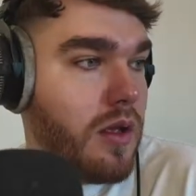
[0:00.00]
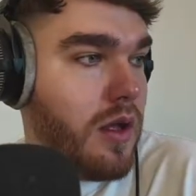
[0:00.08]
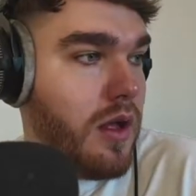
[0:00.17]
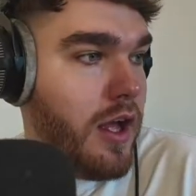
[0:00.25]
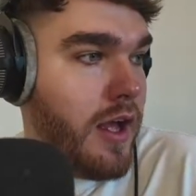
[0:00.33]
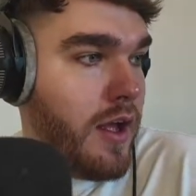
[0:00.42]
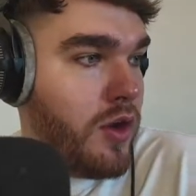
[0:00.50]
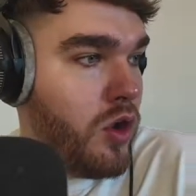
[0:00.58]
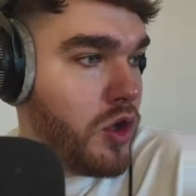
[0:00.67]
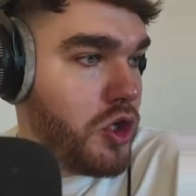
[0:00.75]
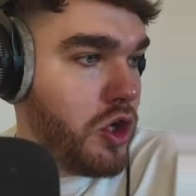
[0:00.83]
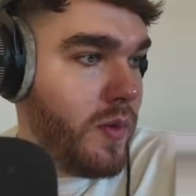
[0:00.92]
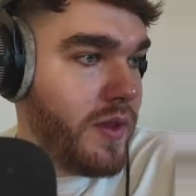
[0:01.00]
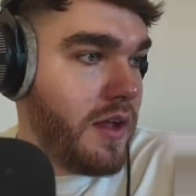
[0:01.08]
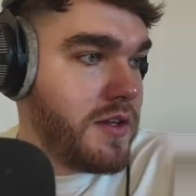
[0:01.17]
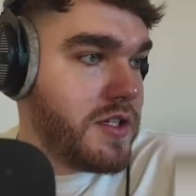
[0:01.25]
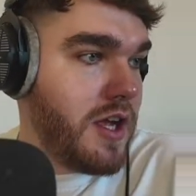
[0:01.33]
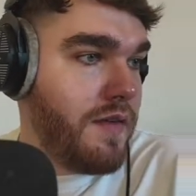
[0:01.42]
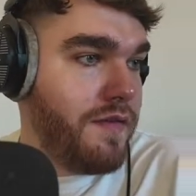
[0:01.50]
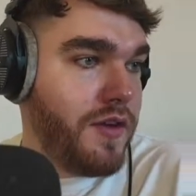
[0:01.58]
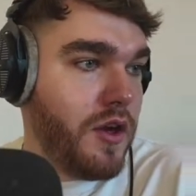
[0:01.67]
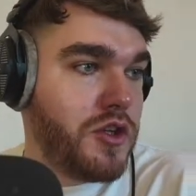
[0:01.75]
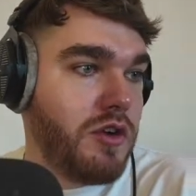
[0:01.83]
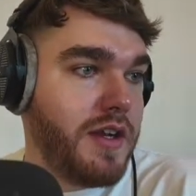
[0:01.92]
not sure where the uncertain
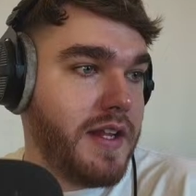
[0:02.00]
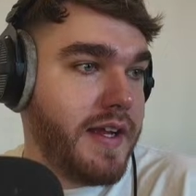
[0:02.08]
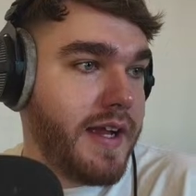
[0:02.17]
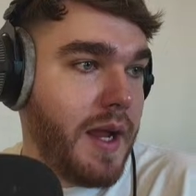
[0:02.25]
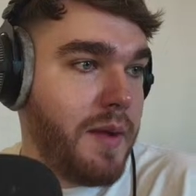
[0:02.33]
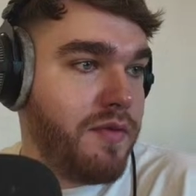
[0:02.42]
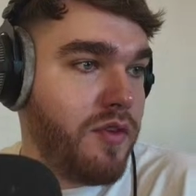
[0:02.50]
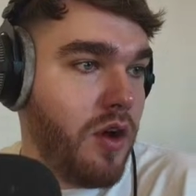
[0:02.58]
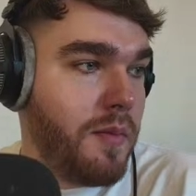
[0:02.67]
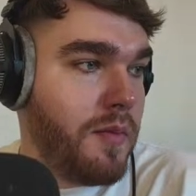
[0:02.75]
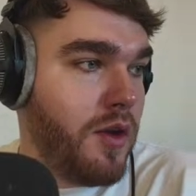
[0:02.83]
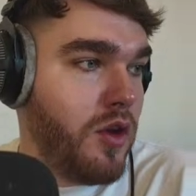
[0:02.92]
future idea came from.